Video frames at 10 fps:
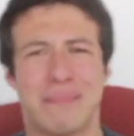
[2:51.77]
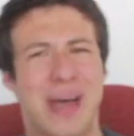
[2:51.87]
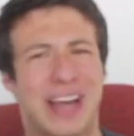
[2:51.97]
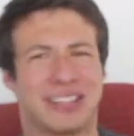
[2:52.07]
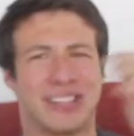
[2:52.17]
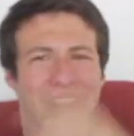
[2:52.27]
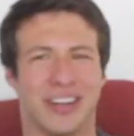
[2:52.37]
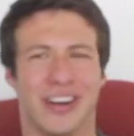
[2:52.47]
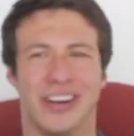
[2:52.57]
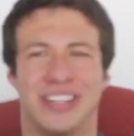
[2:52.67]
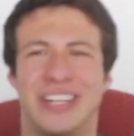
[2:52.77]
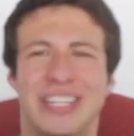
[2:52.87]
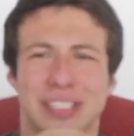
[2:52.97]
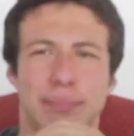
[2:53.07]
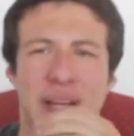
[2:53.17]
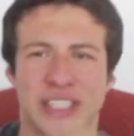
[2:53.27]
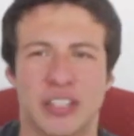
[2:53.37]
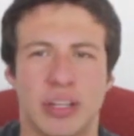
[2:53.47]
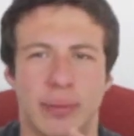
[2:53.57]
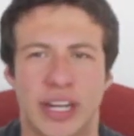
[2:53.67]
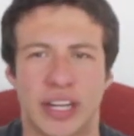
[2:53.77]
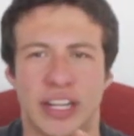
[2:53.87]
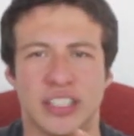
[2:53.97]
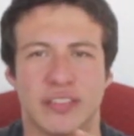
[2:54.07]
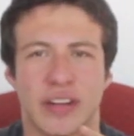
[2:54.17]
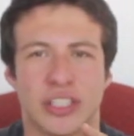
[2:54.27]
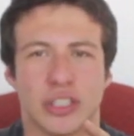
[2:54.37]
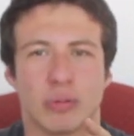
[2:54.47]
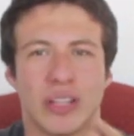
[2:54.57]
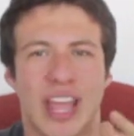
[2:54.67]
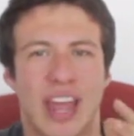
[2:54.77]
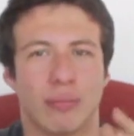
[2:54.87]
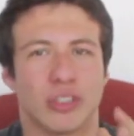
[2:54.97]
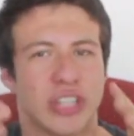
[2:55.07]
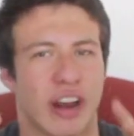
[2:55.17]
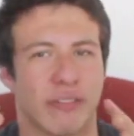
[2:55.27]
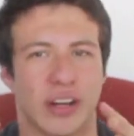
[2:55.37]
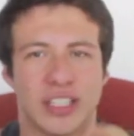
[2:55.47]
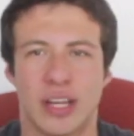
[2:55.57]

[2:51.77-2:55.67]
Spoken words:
Back to Huck. He is basically beginning his adventures with animal sacrifice.